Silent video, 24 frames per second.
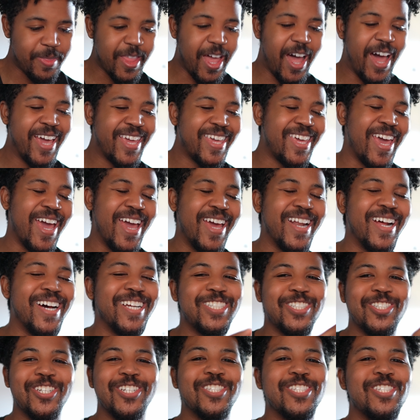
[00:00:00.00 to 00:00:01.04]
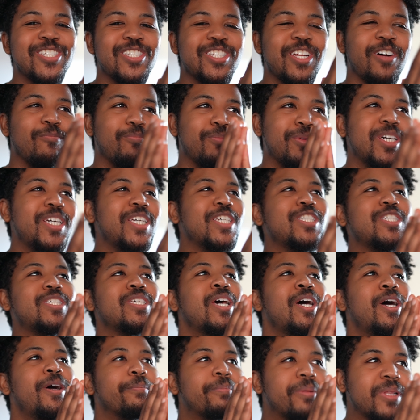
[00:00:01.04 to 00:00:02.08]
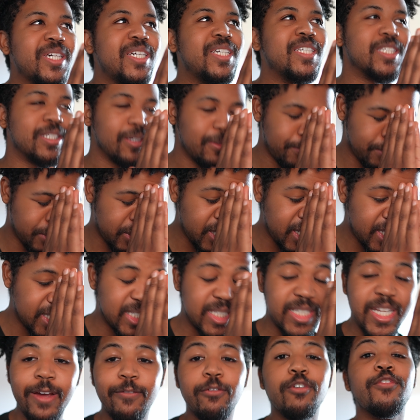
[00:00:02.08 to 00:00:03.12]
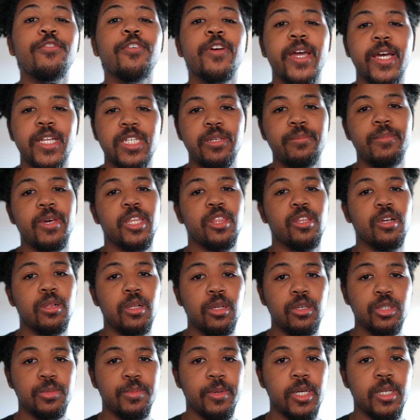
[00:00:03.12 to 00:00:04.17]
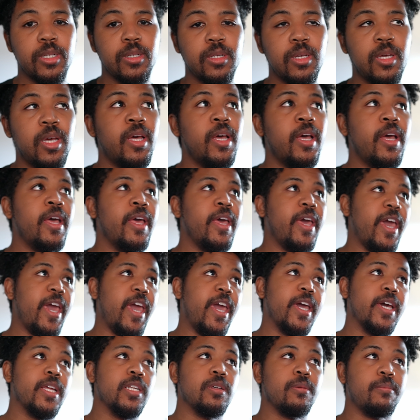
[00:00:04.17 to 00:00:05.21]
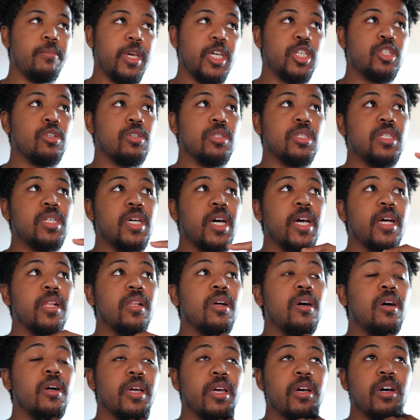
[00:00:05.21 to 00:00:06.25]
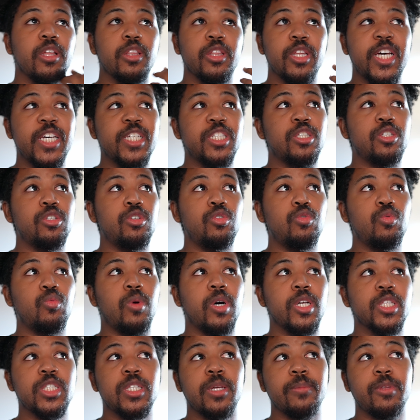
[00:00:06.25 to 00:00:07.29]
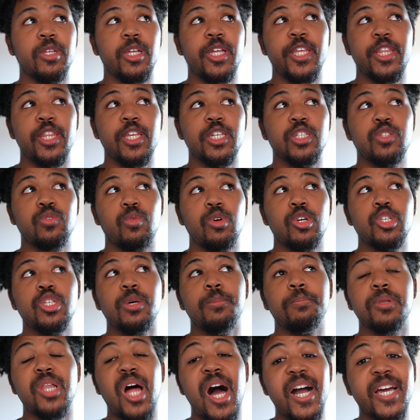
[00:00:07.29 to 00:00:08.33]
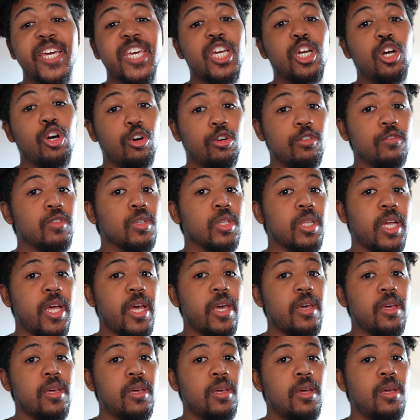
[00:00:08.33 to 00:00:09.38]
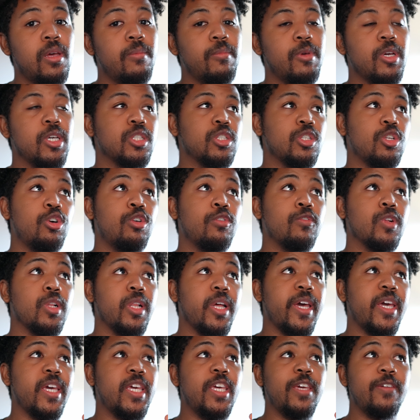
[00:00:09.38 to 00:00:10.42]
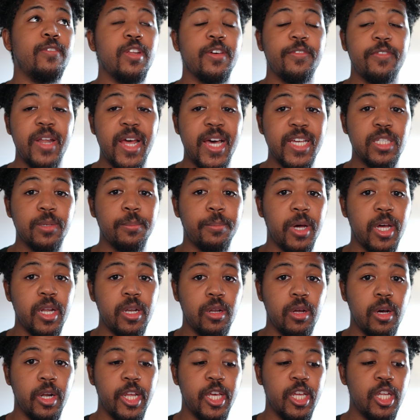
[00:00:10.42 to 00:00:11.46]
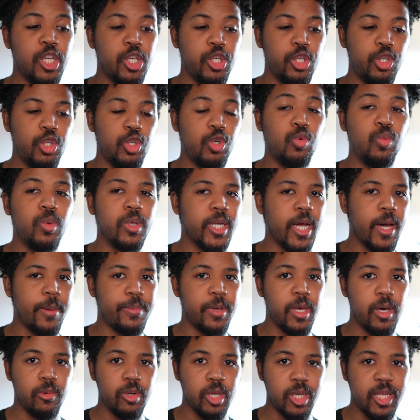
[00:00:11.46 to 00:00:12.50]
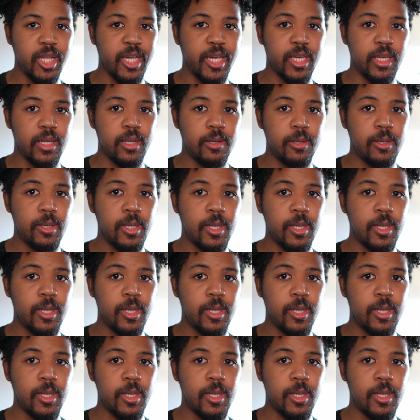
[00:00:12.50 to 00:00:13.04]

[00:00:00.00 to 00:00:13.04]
I cannot stress this enough. Please, please, please never forget to make the close button. And make sure it's a dialog, unless you want something like this where it's a blocking overlay. Because an overlay, even if it has a button on it, you will not be able to click it.